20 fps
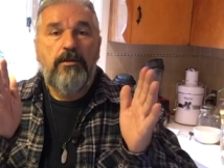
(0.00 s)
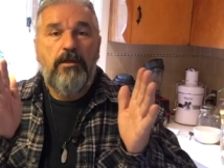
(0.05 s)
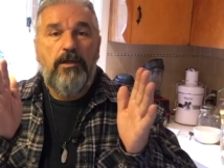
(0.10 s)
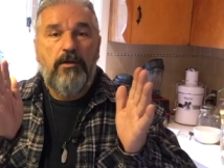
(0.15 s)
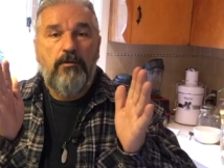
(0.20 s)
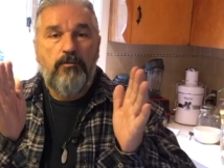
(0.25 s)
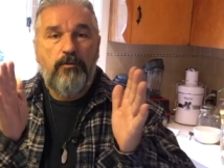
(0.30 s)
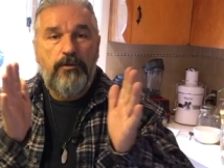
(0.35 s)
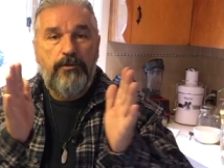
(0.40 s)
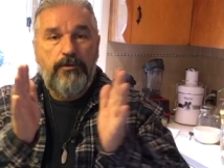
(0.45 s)

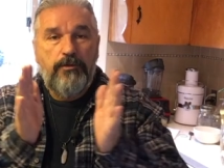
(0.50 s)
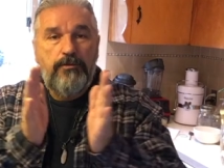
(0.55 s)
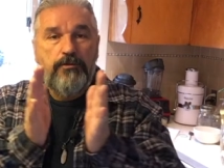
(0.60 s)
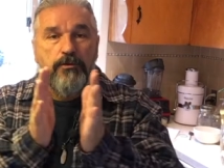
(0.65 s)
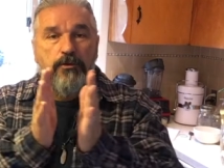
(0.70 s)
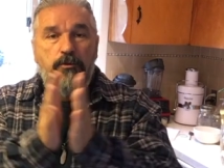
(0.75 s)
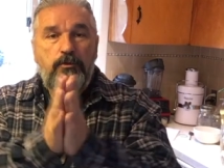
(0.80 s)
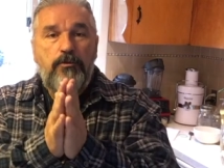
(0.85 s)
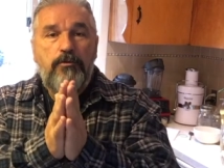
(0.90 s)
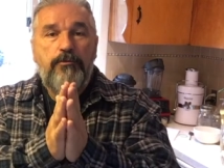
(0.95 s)
and when the
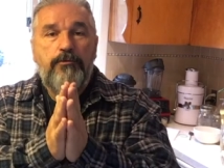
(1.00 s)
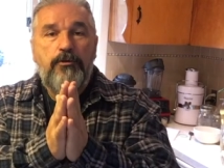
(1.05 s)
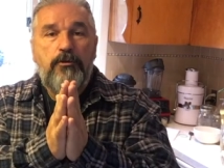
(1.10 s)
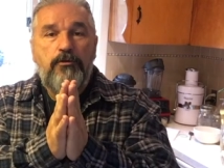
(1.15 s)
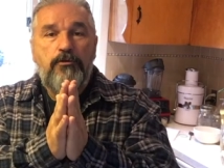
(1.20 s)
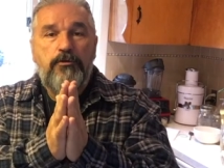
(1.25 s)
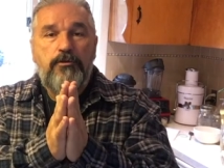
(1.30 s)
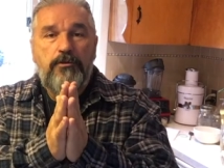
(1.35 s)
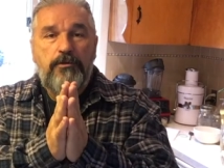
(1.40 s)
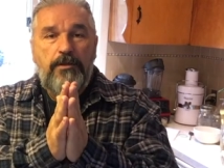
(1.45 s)
two of
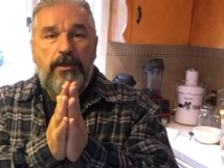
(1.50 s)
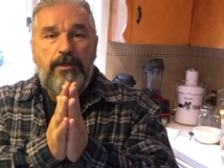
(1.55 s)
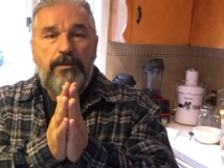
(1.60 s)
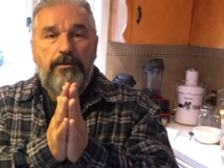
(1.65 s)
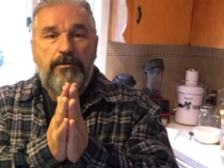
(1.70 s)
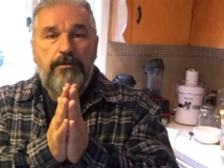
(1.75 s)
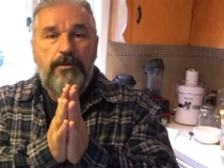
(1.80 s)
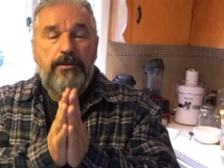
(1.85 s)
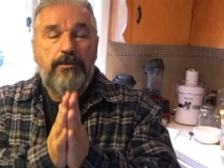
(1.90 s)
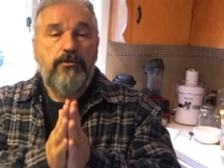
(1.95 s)
those
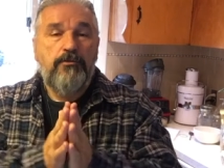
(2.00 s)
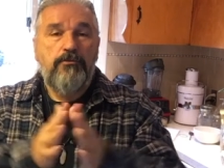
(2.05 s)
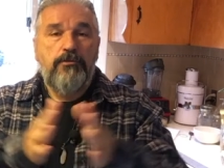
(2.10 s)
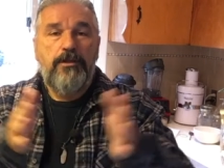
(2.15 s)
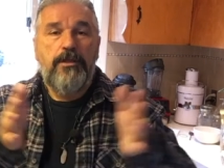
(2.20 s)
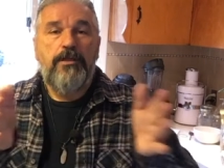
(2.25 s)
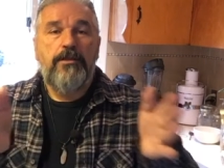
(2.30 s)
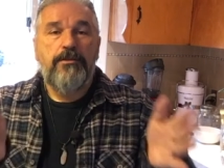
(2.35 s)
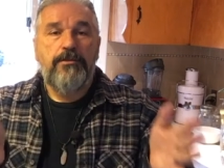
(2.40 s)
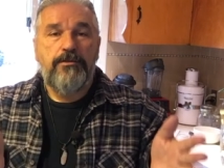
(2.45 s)
unite, they
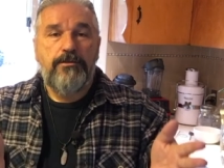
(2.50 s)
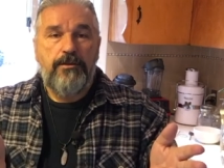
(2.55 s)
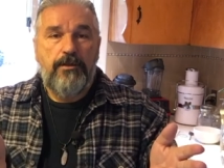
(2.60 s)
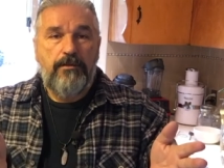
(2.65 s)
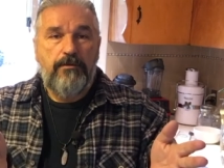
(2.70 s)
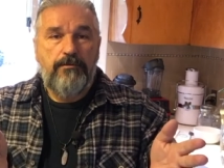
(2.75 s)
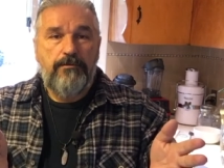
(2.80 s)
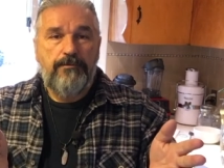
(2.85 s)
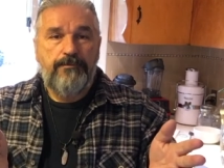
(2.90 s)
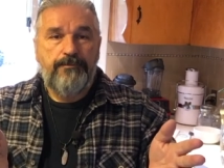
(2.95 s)
create a cell.